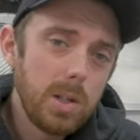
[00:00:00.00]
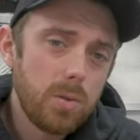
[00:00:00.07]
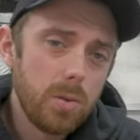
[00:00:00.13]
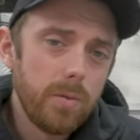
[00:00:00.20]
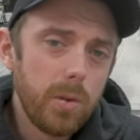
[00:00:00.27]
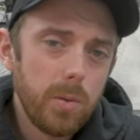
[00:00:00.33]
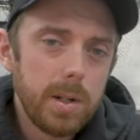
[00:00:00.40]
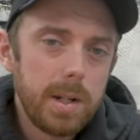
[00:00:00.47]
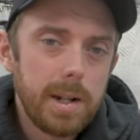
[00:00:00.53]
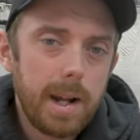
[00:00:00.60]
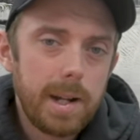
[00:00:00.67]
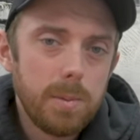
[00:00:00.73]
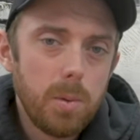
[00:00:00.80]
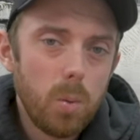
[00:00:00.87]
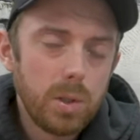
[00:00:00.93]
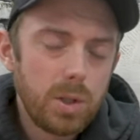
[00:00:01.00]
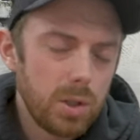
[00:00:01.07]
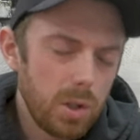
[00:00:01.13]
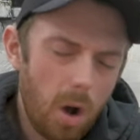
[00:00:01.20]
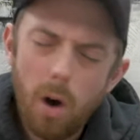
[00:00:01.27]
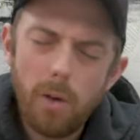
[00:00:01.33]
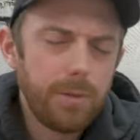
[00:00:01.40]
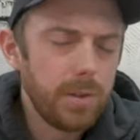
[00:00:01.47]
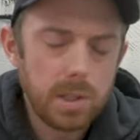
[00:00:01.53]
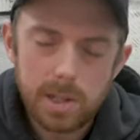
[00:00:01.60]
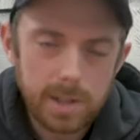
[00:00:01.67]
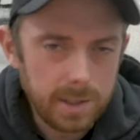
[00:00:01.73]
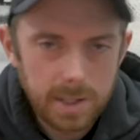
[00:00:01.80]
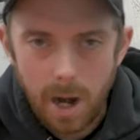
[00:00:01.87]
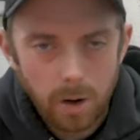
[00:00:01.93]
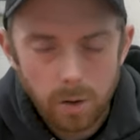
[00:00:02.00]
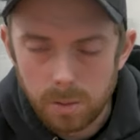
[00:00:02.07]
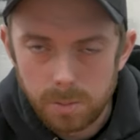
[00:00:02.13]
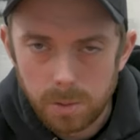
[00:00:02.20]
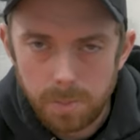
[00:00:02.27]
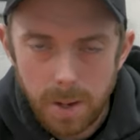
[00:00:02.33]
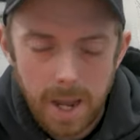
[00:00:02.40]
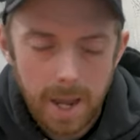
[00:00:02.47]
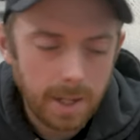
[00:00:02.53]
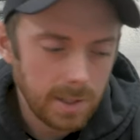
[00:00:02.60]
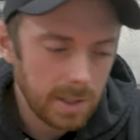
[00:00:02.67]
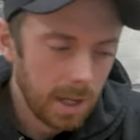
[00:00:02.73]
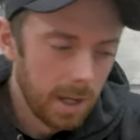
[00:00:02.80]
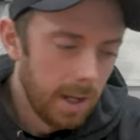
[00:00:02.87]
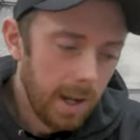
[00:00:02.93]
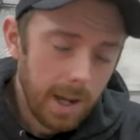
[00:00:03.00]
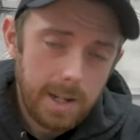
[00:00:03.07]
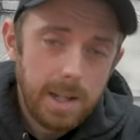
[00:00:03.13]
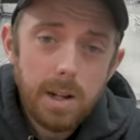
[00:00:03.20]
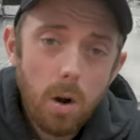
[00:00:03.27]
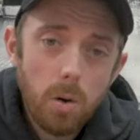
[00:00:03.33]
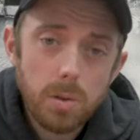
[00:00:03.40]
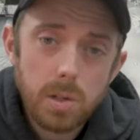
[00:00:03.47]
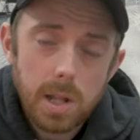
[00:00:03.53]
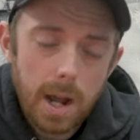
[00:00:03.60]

he's reviewing an animal, which is obviously a terrible pet. And he knows